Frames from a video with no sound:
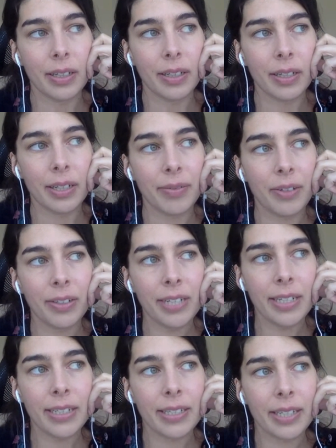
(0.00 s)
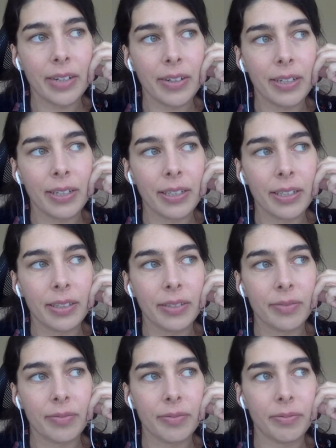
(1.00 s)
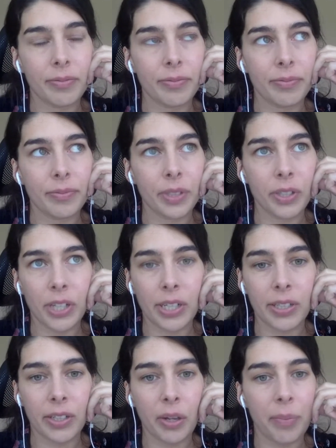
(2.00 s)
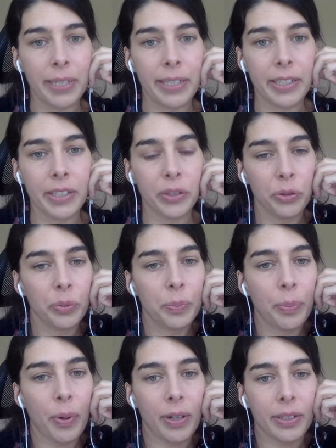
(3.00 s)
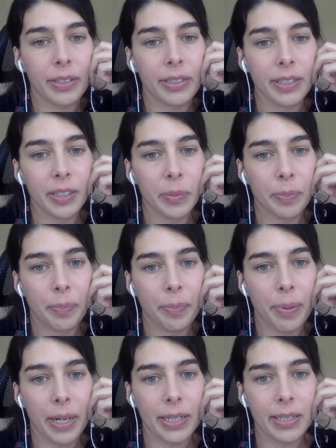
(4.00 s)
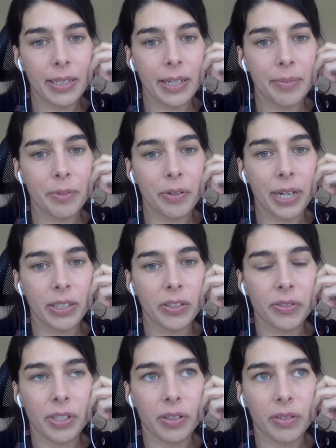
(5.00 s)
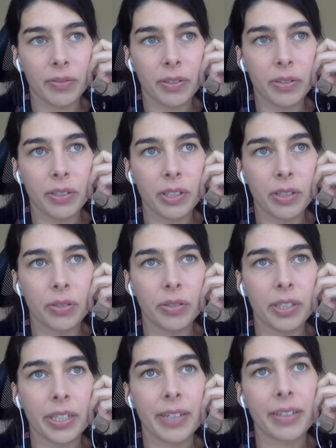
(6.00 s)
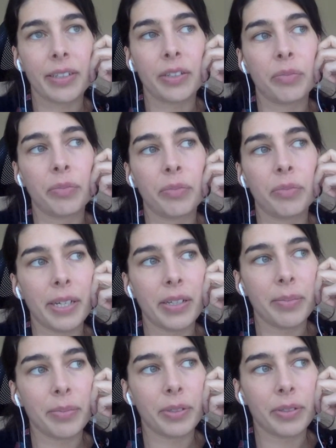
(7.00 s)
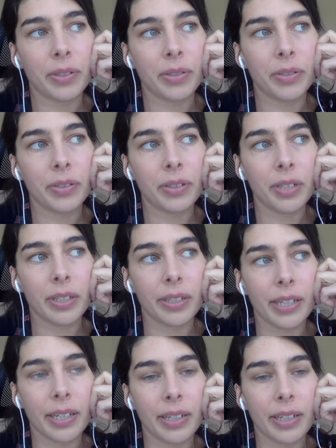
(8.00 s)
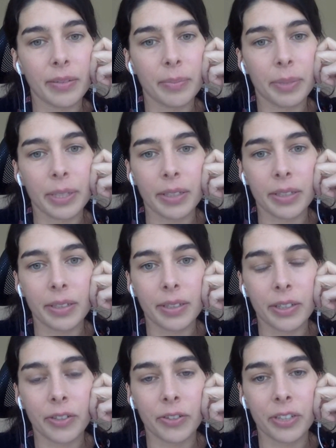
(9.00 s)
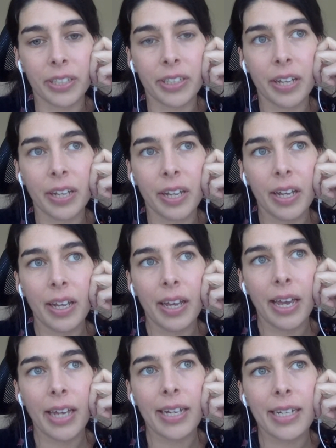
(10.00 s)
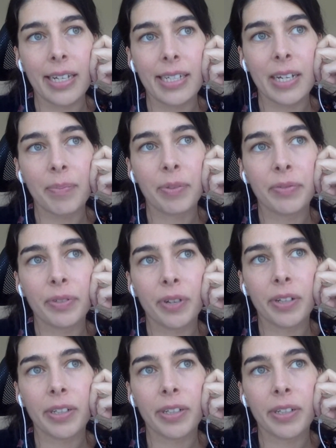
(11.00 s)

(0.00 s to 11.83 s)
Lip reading: not necessarily suggesting completely new policies, but trying to resolve those issues and getting new momentum on those that haven't been agreed. And as I said before, on the